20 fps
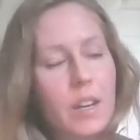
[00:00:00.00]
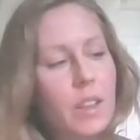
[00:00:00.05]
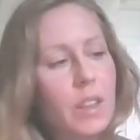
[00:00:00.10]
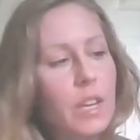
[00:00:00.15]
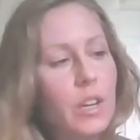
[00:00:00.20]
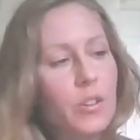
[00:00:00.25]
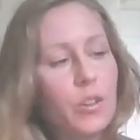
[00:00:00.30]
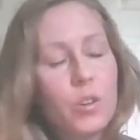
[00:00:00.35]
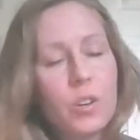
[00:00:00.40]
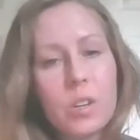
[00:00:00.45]

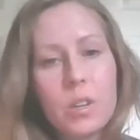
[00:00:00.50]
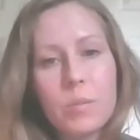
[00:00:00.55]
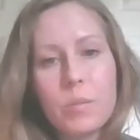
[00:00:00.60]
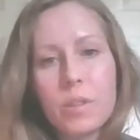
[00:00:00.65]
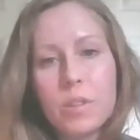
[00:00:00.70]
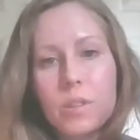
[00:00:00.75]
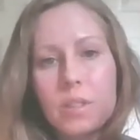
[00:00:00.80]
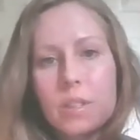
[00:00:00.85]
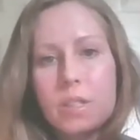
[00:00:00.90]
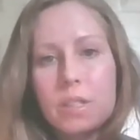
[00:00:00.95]
they are going to be
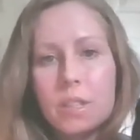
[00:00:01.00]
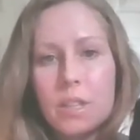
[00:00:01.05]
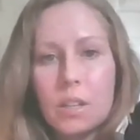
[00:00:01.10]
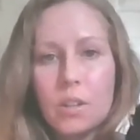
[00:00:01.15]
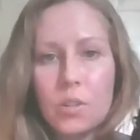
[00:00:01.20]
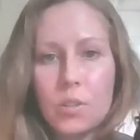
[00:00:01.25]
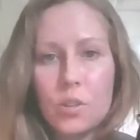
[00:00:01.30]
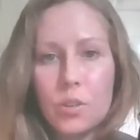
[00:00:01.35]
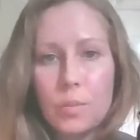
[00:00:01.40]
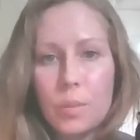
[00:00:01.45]
able to
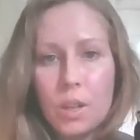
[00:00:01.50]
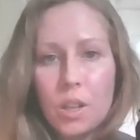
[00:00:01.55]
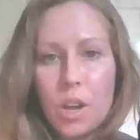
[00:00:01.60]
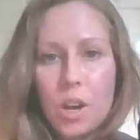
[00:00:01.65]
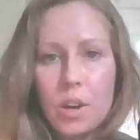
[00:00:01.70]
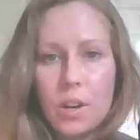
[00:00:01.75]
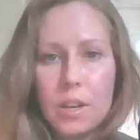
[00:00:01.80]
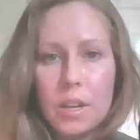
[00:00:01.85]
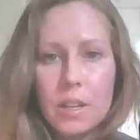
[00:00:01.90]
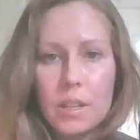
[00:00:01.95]
steal your
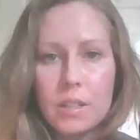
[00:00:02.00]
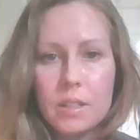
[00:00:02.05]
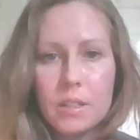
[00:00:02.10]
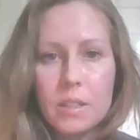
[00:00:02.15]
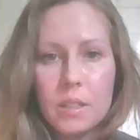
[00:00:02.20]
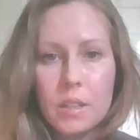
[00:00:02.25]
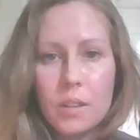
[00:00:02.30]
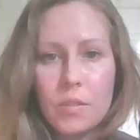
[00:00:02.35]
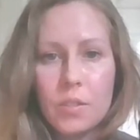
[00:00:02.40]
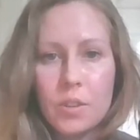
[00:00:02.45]
belongings
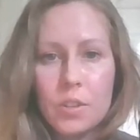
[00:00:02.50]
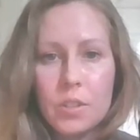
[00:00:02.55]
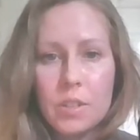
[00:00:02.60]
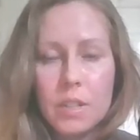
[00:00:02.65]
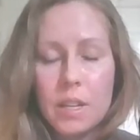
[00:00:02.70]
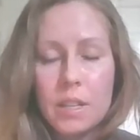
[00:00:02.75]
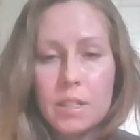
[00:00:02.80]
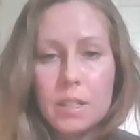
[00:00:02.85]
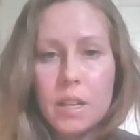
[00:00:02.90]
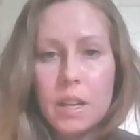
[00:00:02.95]
if you're,
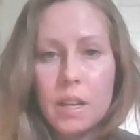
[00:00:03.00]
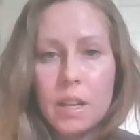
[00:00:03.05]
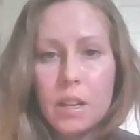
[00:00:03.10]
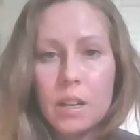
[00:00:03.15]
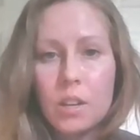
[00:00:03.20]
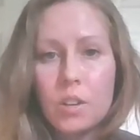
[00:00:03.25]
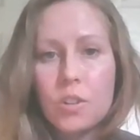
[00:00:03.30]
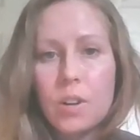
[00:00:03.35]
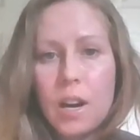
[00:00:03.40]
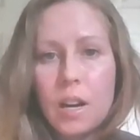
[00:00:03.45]
say, standing in
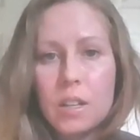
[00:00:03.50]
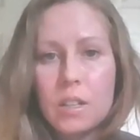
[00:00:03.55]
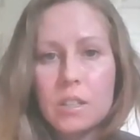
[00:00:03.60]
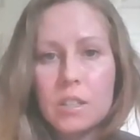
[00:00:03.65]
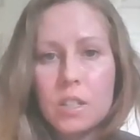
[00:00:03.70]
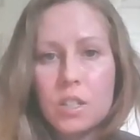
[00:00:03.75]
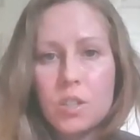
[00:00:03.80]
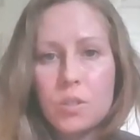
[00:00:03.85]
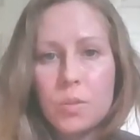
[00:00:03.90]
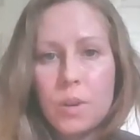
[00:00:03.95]
a crowded
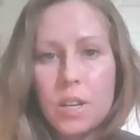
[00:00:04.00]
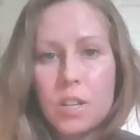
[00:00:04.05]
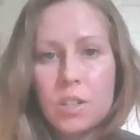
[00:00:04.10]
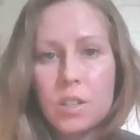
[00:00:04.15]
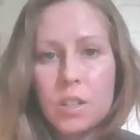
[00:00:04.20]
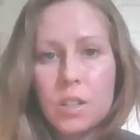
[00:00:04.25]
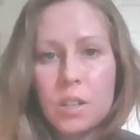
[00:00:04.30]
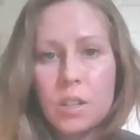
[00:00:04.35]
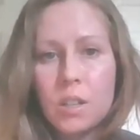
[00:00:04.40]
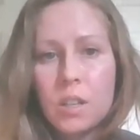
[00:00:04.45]

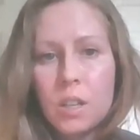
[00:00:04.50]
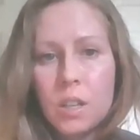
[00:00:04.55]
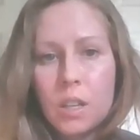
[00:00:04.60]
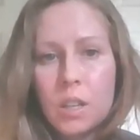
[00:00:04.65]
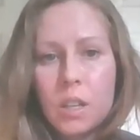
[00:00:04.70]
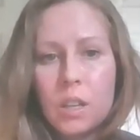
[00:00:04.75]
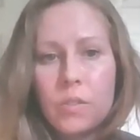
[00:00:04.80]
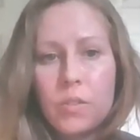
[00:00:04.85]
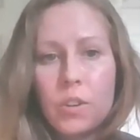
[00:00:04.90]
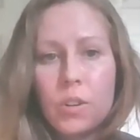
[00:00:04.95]
situation.
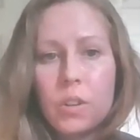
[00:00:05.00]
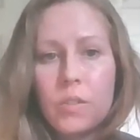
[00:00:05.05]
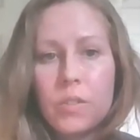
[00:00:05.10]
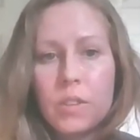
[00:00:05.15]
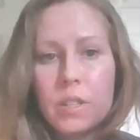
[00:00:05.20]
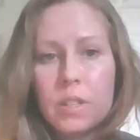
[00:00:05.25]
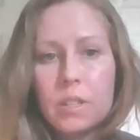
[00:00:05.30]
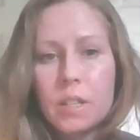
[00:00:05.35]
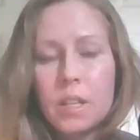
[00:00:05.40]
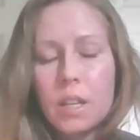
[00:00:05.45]
If you live in
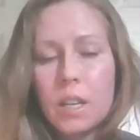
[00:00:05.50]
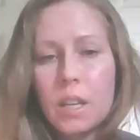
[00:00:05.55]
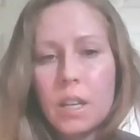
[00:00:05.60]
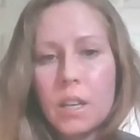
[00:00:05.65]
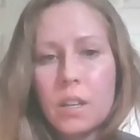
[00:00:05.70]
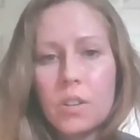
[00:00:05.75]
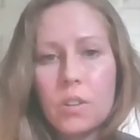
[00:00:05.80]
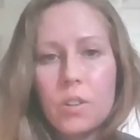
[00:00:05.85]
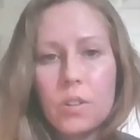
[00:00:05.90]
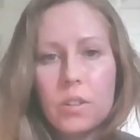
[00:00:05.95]
the city
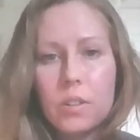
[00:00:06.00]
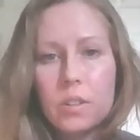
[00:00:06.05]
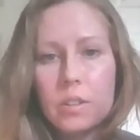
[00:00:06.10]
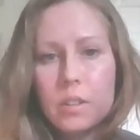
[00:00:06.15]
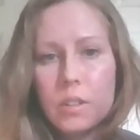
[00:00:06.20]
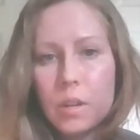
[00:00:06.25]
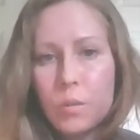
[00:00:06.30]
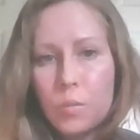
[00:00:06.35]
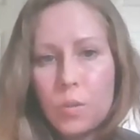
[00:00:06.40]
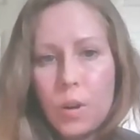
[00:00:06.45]
and you go to the
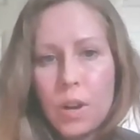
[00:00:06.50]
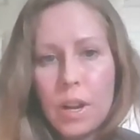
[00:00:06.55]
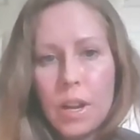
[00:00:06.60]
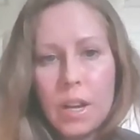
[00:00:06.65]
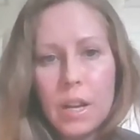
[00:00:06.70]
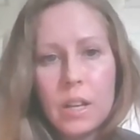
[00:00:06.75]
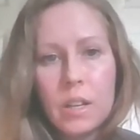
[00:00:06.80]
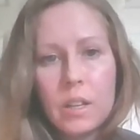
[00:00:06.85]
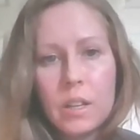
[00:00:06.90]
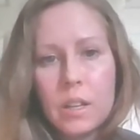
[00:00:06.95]

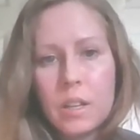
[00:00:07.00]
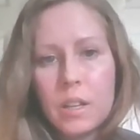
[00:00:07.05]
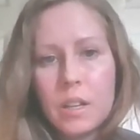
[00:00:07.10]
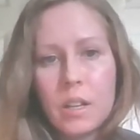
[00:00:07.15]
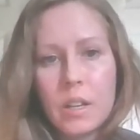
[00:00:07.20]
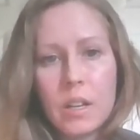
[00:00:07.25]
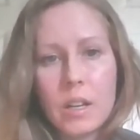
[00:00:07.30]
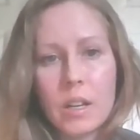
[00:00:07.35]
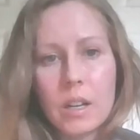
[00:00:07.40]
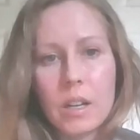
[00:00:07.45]
subway,
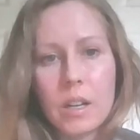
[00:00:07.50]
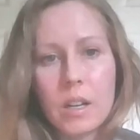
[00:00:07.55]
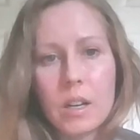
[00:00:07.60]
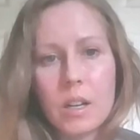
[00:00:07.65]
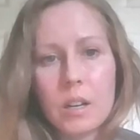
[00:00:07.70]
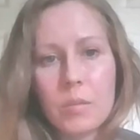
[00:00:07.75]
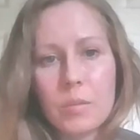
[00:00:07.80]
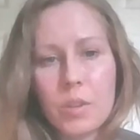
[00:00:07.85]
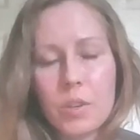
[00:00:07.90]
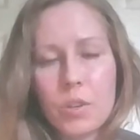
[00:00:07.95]

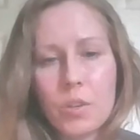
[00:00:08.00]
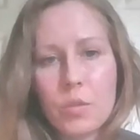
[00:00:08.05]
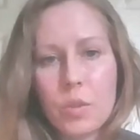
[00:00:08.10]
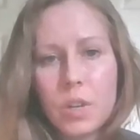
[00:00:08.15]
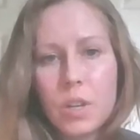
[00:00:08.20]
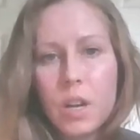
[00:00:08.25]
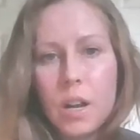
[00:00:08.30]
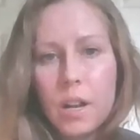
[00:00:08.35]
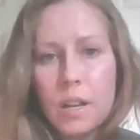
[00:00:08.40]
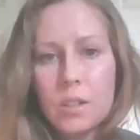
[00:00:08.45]
you go to a
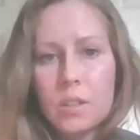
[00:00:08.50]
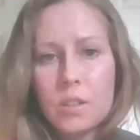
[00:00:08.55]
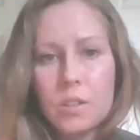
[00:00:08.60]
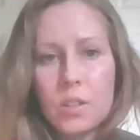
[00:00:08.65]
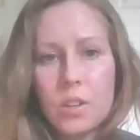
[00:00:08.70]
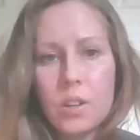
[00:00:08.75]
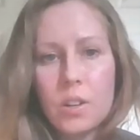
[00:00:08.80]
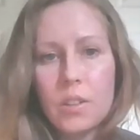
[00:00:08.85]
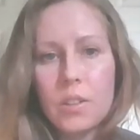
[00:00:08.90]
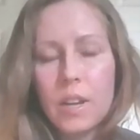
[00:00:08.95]

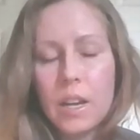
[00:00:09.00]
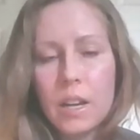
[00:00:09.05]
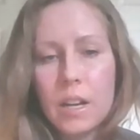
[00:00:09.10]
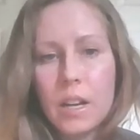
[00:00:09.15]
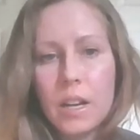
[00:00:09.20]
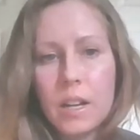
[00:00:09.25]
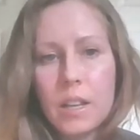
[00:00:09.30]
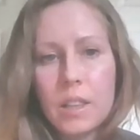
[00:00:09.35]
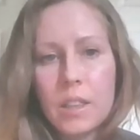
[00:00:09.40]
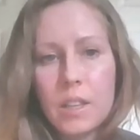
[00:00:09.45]
concert, that
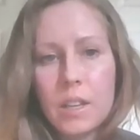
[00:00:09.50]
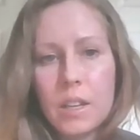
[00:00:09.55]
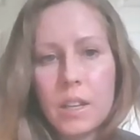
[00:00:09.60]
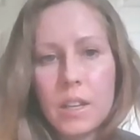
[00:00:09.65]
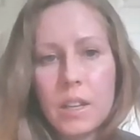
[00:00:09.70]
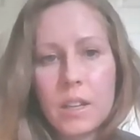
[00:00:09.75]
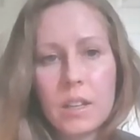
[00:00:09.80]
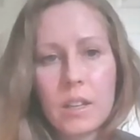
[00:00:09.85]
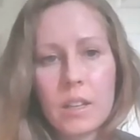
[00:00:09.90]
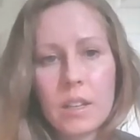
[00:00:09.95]
kind of
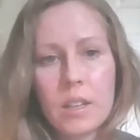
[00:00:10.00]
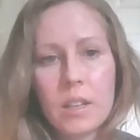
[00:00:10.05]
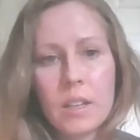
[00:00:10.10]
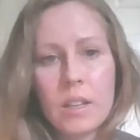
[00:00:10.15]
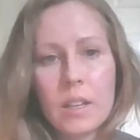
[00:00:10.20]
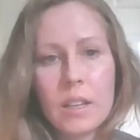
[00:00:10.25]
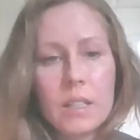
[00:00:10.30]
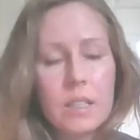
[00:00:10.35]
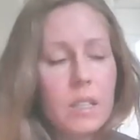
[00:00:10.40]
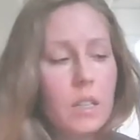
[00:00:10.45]
thing,
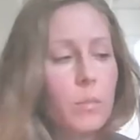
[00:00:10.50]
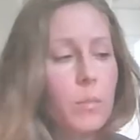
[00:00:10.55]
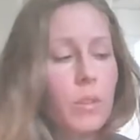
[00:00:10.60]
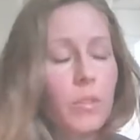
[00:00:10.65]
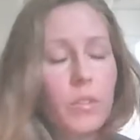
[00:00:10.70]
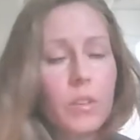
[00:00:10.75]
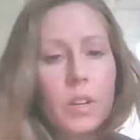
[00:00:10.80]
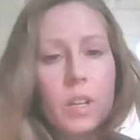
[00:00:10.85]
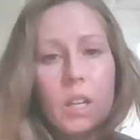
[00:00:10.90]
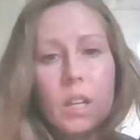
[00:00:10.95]
it's going to be
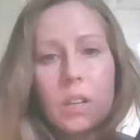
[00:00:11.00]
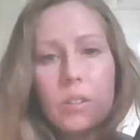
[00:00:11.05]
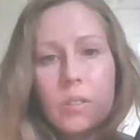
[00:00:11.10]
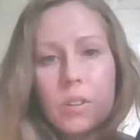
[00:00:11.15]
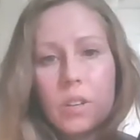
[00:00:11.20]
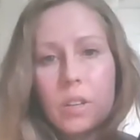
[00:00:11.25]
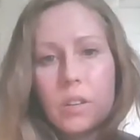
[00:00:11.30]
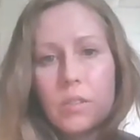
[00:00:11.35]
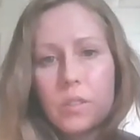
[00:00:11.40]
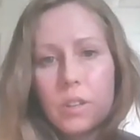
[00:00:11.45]
really,
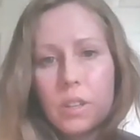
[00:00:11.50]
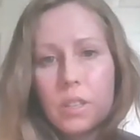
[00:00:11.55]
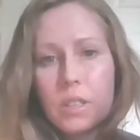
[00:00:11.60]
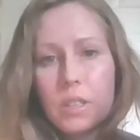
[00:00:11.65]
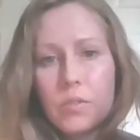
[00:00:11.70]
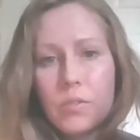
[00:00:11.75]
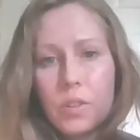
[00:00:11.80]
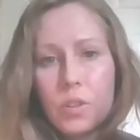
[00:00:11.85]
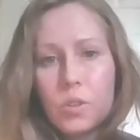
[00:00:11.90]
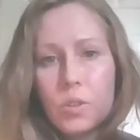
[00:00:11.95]
really, really
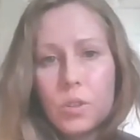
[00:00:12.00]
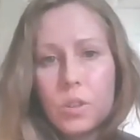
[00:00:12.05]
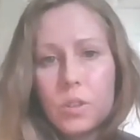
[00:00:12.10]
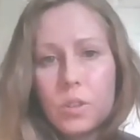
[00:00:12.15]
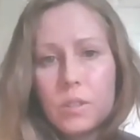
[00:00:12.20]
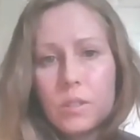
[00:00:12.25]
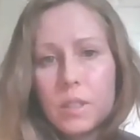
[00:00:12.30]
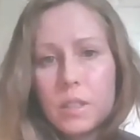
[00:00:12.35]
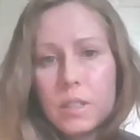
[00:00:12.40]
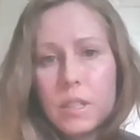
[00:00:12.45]

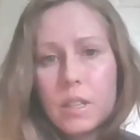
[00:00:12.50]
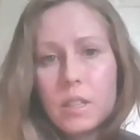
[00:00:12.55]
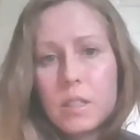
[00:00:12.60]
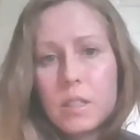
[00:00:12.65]
difficult because